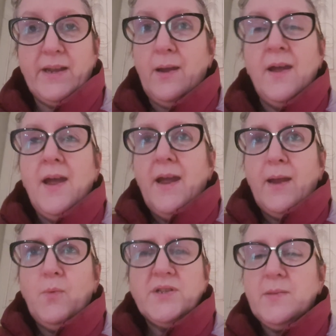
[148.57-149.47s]
It,
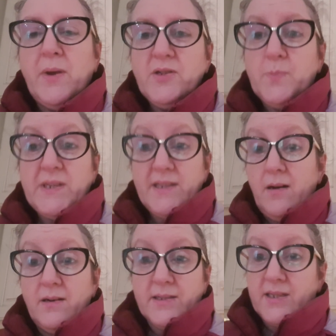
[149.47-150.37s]
it was the most
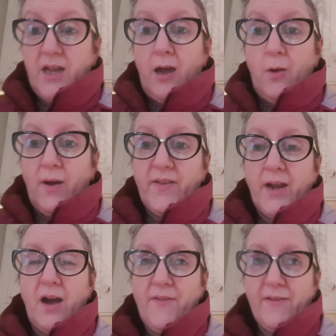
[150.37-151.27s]
bizarre snow I
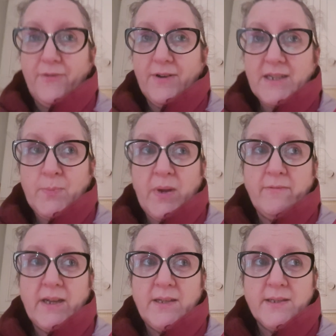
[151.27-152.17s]
think I've ever
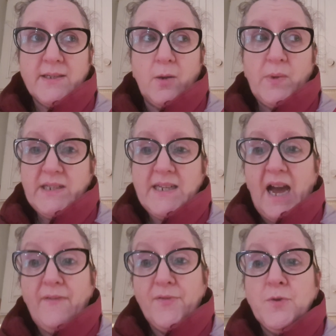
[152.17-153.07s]
experienced. So we did
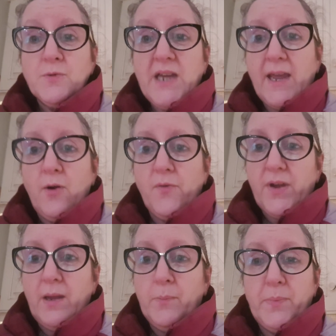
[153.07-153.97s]
have a full day of
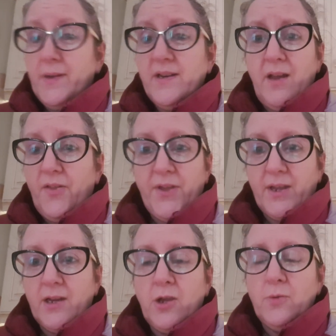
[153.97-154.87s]
it, but
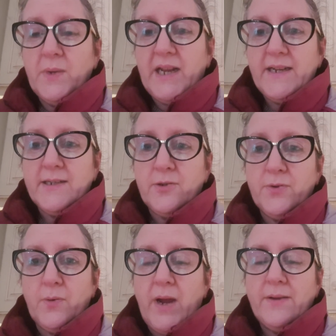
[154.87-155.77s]
nothing accumulated
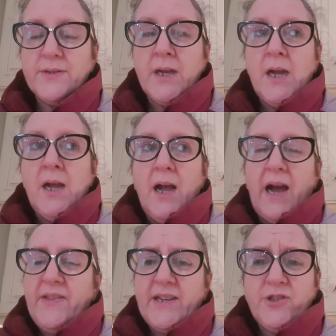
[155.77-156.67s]
on the ground.
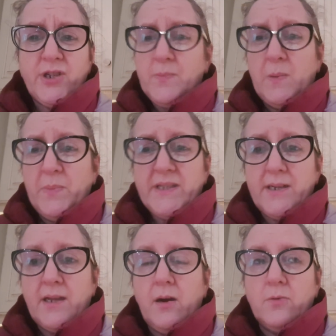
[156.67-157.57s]
And then it's just been
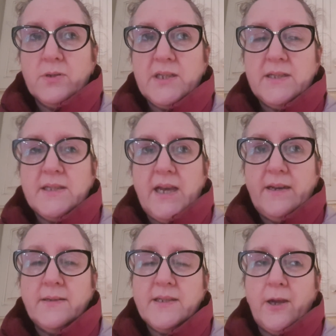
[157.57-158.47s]
bitterly cold since
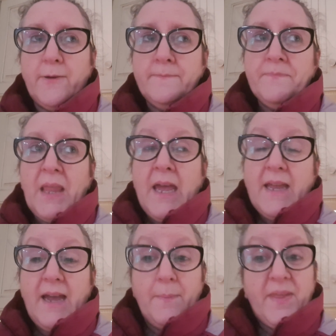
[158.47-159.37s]
then. So
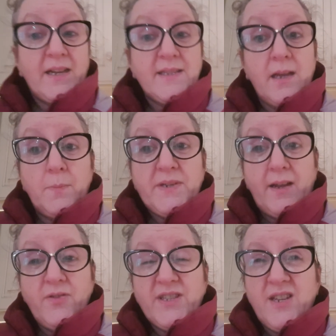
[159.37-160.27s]
yeah, that's the
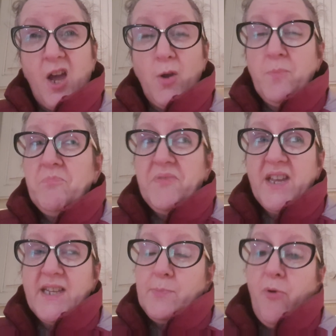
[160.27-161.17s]
update on the snow.
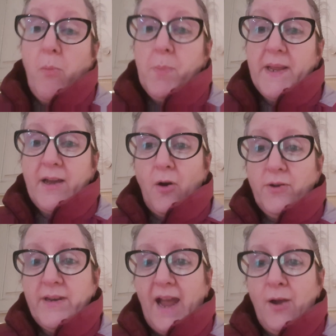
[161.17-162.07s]
think it's probably
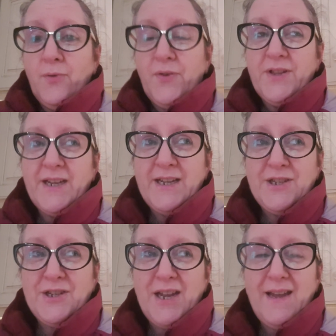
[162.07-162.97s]
gone now for
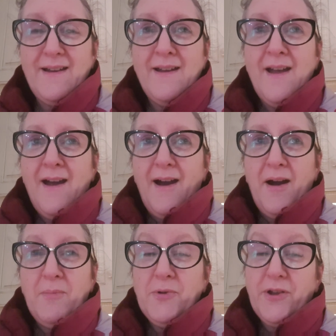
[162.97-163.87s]
this year.
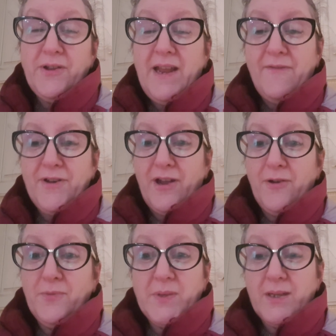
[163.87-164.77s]
Um, although you never
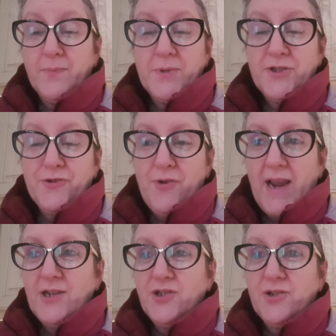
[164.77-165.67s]
know with the
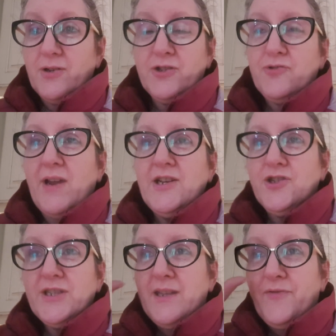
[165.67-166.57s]
strange
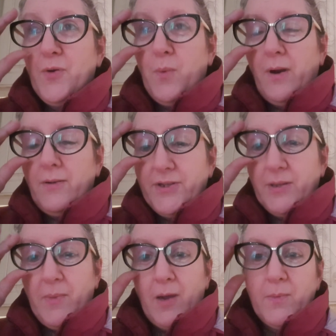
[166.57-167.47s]
strangeness of the world at
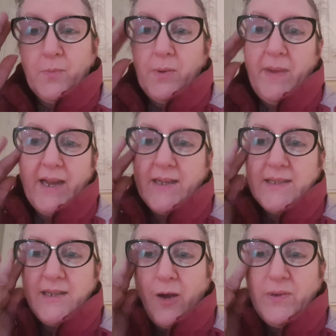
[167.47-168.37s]
the moment, we may get
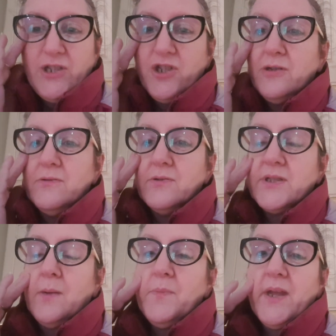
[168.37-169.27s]
snow in June or
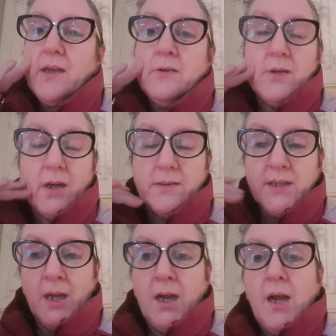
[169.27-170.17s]
something, who
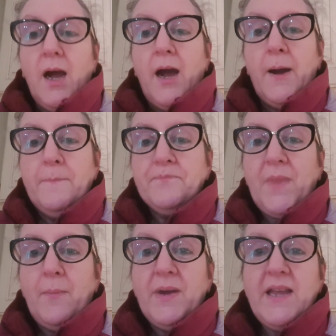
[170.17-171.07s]
knows.
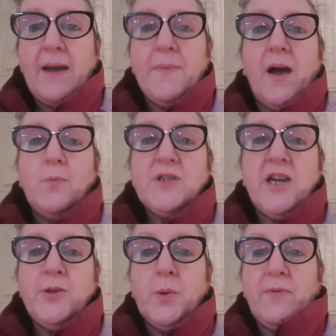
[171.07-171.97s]
Um, but yeah, I will
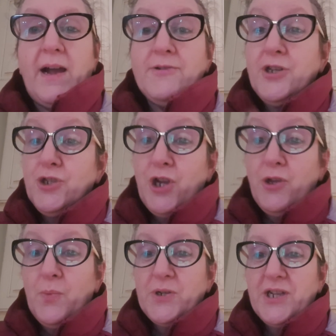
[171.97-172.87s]
turn you around, show
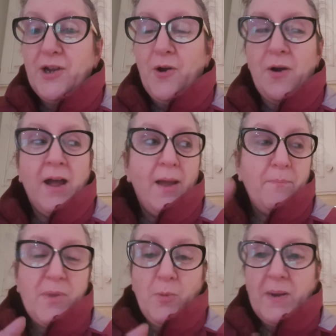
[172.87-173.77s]
you what I got.
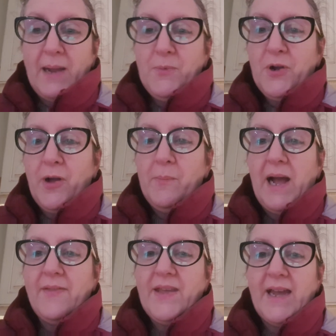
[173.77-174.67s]
Meal plan will come
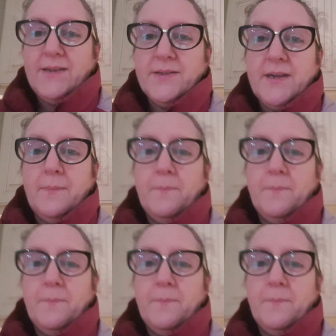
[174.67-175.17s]
at the end.